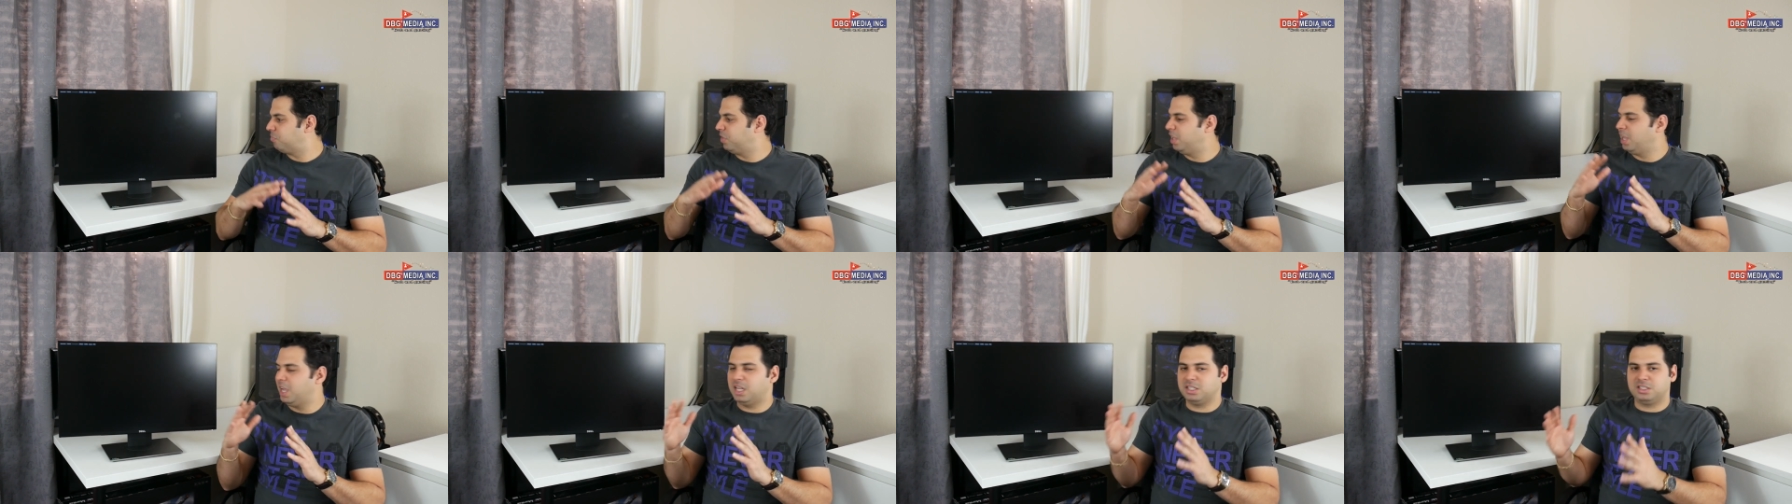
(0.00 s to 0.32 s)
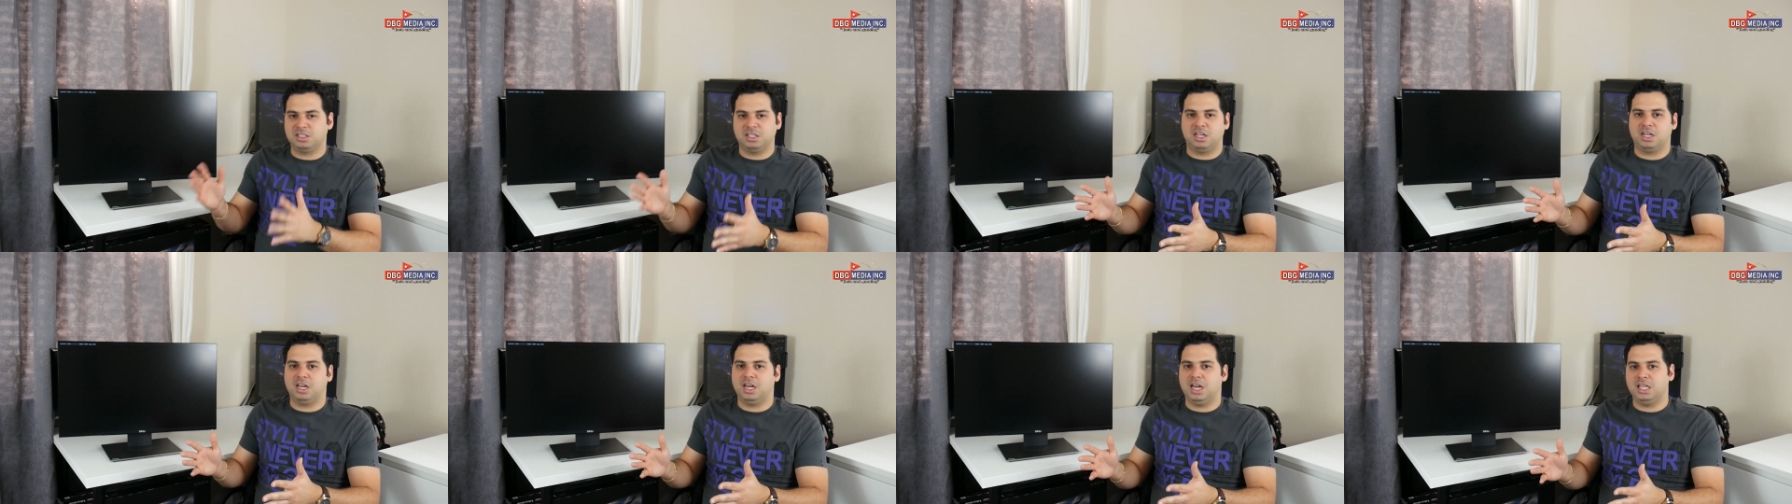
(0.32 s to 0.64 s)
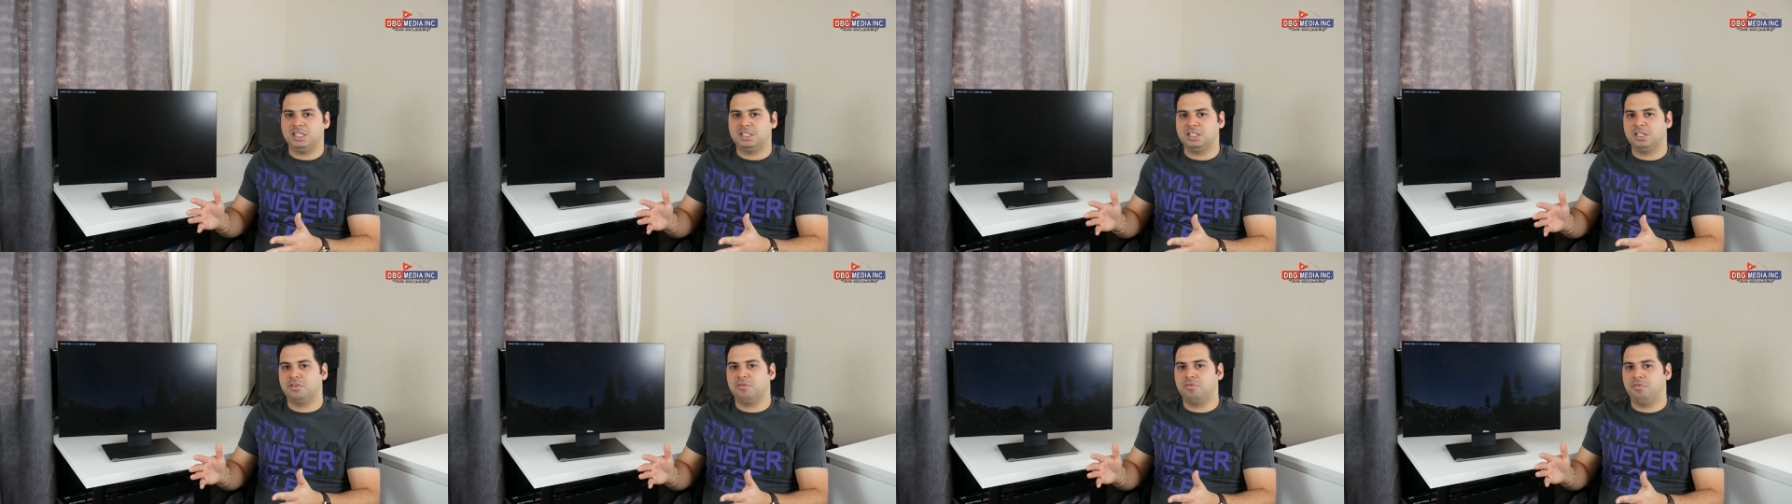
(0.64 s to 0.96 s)
It has a
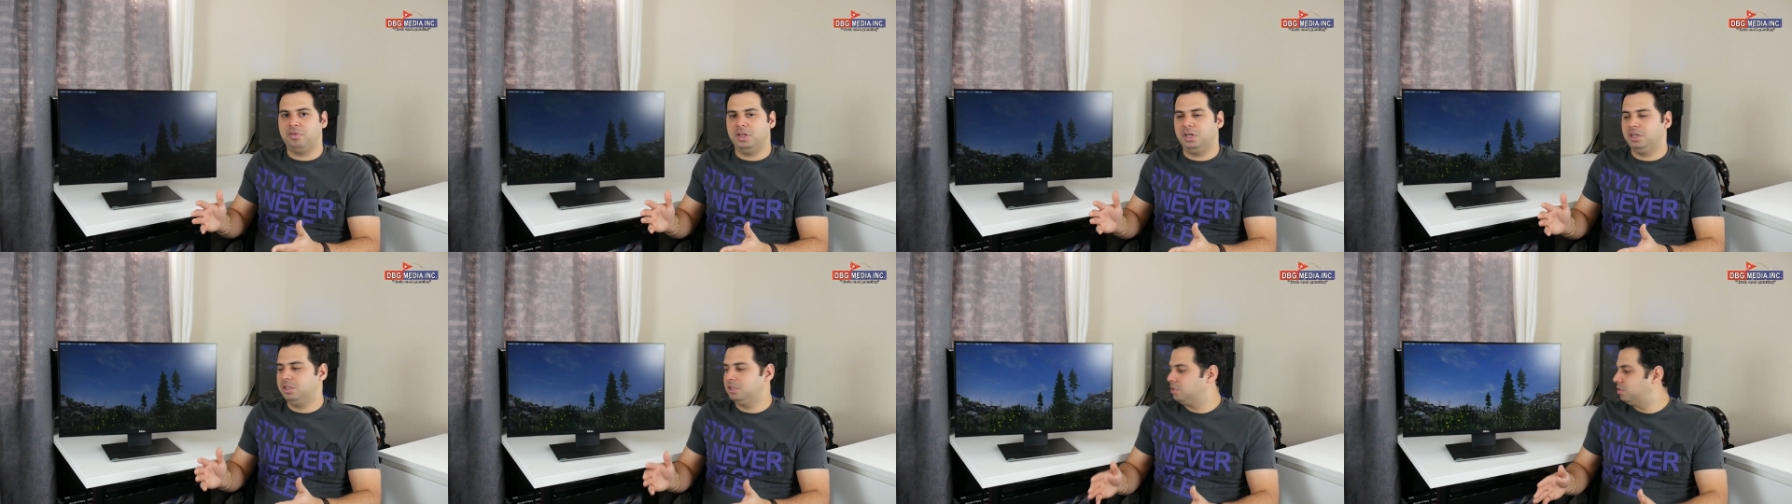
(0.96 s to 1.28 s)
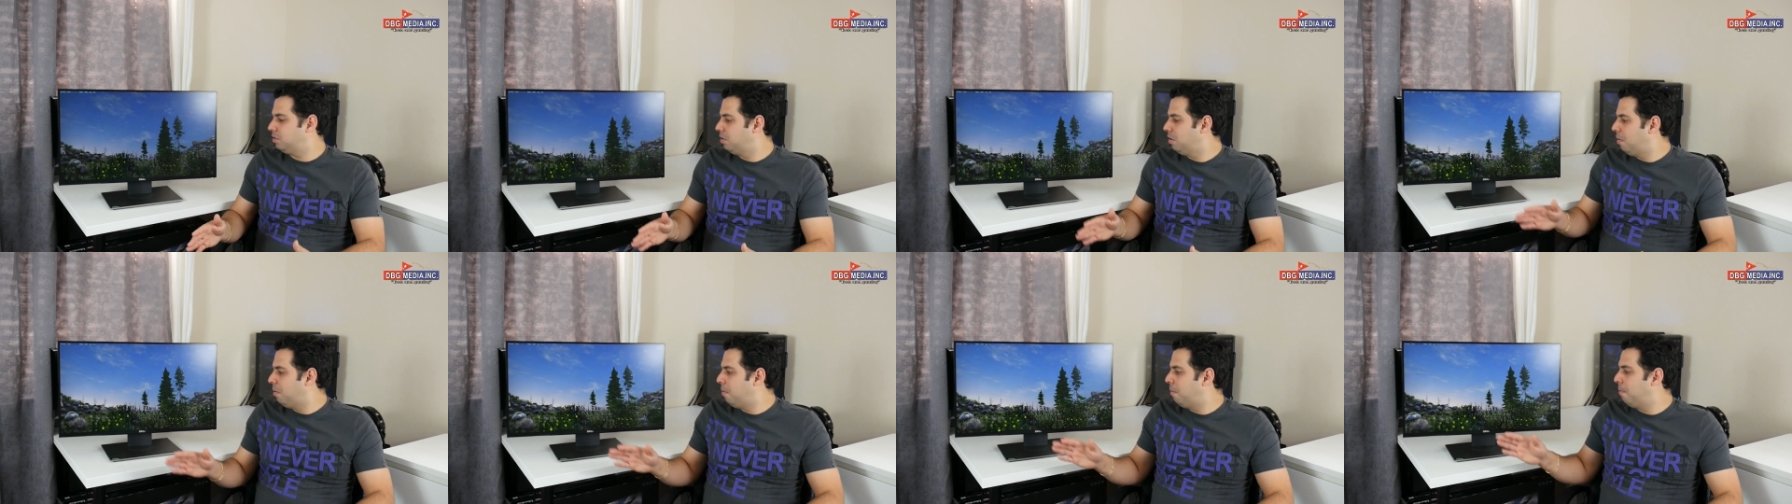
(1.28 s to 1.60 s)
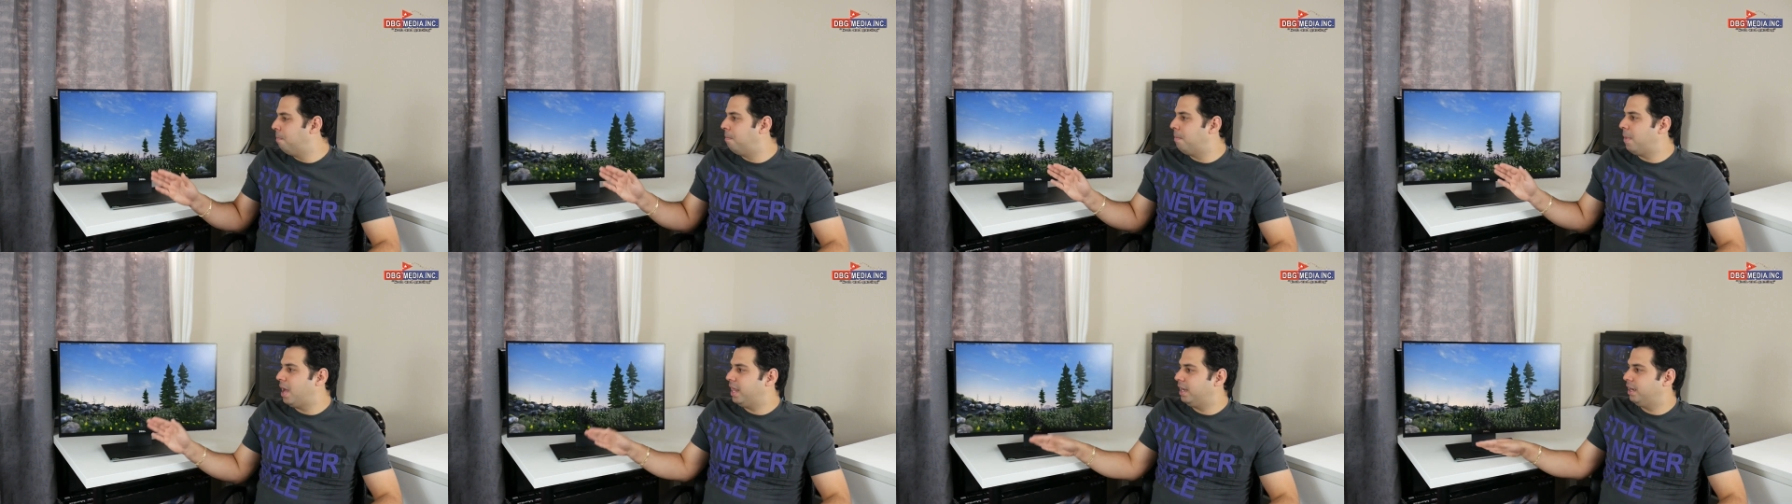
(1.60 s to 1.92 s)
classic finish,
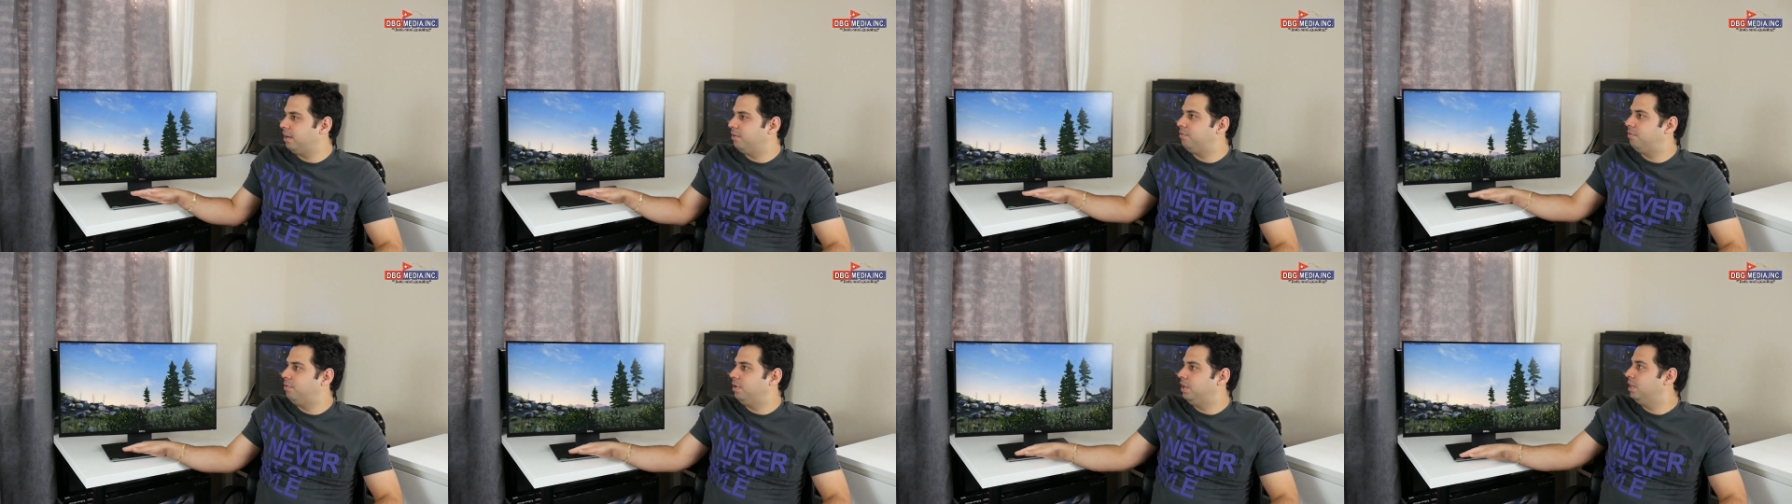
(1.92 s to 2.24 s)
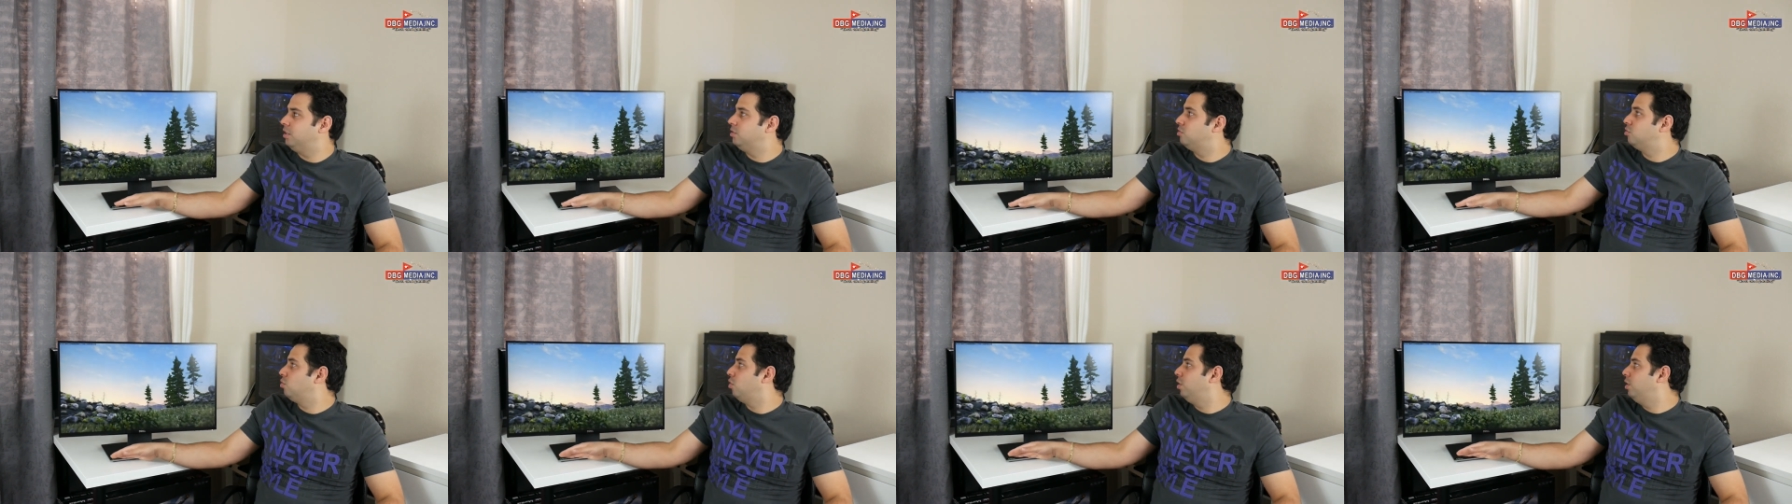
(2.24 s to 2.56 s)
matte finish,